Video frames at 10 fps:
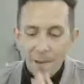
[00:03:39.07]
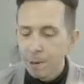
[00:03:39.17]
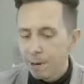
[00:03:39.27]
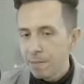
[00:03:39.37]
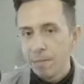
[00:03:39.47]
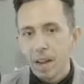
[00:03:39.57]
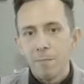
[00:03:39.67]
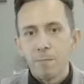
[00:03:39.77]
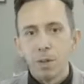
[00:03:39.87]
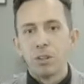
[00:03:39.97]
been kind of
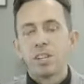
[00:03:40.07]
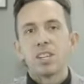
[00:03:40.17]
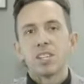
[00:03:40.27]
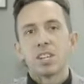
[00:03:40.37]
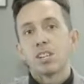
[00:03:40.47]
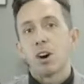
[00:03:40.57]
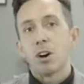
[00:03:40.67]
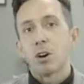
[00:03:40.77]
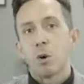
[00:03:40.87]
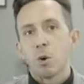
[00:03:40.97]
building this guitar
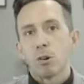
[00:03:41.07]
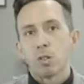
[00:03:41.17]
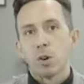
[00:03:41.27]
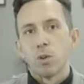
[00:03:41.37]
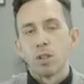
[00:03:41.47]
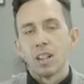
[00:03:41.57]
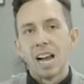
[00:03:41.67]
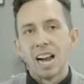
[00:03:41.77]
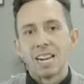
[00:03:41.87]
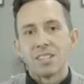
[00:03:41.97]
course over the
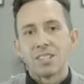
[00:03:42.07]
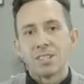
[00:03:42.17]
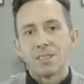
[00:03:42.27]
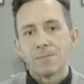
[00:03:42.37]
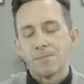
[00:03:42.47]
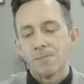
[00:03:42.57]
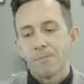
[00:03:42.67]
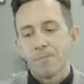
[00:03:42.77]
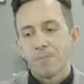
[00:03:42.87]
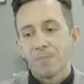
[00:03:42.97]
last
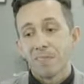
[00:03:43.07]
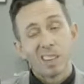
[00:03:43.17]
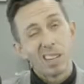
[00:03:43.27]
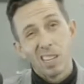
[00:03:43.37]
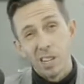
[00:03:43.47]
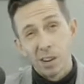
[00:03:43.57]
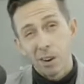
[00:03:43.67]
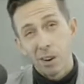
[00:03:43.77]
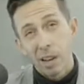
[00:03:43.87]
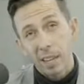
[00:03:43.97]
year,
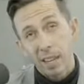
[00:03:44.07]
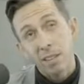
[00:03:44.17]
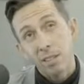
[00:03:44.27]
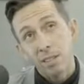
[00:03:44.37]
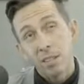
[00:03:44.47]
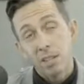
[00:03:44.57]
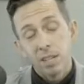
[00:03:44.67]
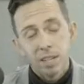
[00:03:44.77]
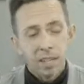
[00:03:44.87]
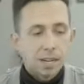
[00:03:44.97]
I guess,
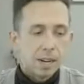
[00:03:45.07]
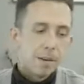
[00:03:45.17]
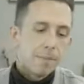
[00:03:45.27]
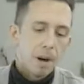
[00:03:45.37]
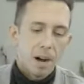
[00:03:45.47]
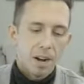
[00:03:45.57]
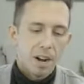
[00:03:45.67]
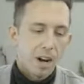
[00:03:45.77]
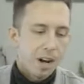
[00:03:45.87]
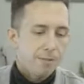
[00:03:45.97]
on and
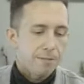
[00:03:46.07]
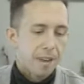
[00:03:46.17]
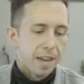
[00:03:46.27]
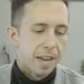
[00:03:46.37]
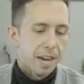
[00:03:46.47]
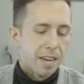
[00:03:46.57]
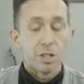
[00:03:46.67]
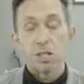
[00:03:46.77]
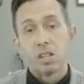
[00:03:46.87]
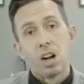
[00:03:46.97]
off. And I
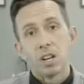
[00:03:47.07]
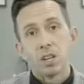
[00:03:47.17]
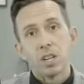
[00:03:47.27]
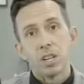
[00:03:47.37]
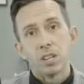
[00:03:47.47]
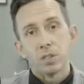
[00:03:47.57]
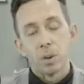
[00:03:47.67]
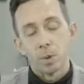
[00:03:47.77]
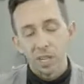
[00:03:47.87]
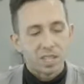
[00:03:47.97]
just launched it. So I'm
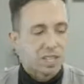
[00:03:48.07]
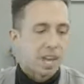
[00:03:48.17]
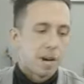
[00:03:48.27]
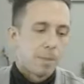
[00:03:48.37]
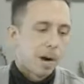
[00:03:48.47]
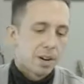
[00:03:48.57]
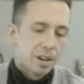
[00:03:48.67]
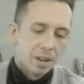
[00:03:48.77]
really excited about it.